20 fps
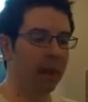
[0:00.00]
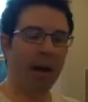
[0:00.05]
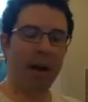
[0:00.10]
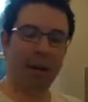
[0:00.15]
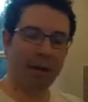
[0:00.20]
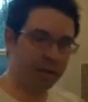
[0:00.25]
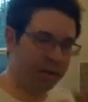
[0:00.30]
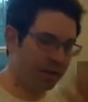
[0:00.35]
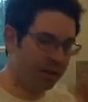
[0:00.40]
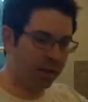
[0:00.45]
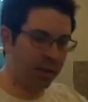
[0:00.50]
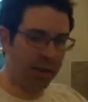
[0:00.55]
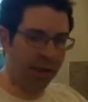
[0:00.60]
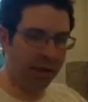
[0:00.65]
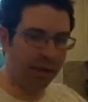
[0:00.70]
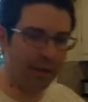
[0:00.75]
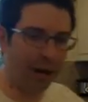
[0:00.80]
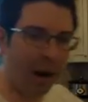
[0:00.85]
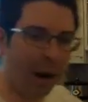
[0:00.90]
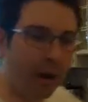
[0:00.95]
I
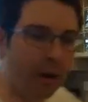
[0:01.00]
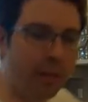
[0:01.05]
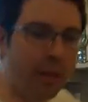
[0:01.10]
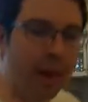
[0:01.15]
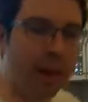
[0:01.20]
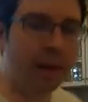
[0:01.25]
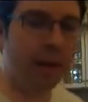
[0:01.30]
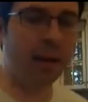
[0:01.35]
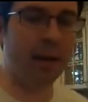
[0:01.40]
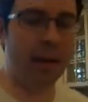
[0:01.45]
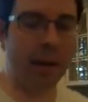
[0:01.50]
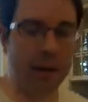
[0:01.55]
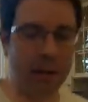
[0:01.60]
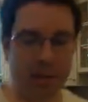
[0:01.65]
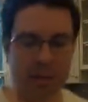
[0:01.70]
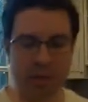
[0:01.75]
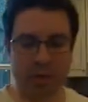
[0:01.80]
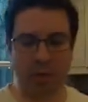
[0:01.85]
got tired of that.